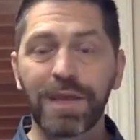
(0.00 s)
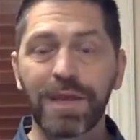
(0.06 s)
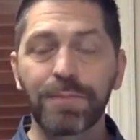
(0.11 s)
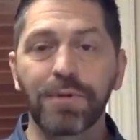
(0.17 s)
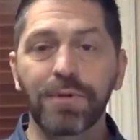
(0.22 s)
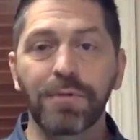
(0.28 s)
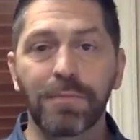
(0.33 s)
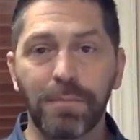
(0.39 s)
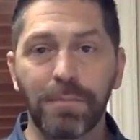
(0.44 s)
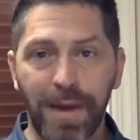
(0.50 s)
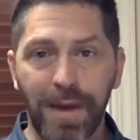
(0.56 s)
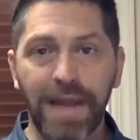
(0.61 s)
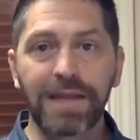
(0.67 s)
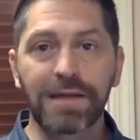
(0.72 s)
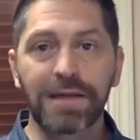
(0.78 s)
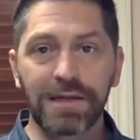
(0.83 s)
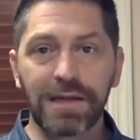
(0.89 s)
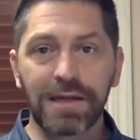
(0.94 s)
people
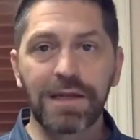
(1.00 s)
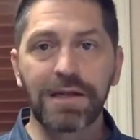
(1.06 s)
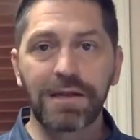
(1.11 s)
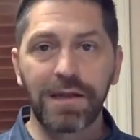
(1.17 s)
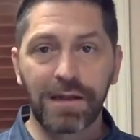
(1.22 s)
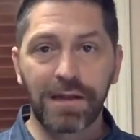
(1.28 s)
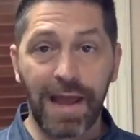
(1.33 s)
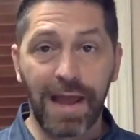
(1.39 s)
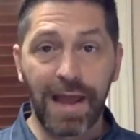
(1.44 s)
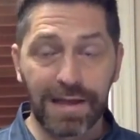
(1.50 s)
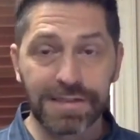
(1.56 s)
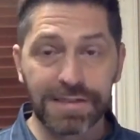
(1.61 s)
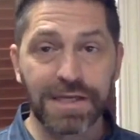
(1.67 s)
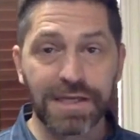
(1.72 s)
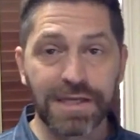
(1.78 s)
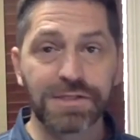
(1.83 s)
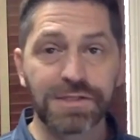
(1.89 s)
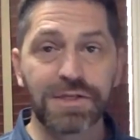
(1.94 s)
might need
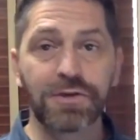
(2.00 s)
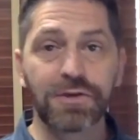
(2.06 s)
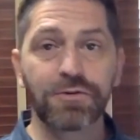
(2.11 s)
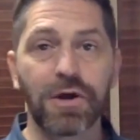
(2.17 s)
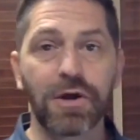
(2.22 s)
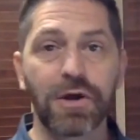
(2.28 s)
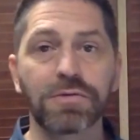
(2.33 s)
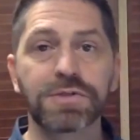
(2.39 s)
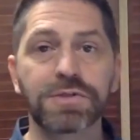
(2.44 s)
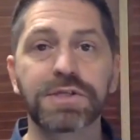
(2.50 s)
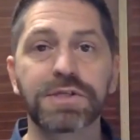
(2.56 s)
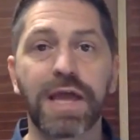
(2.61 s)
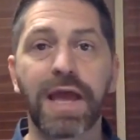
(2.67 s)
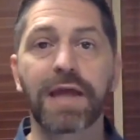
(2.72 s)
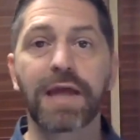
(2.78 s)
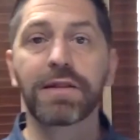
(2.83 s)
access to your notes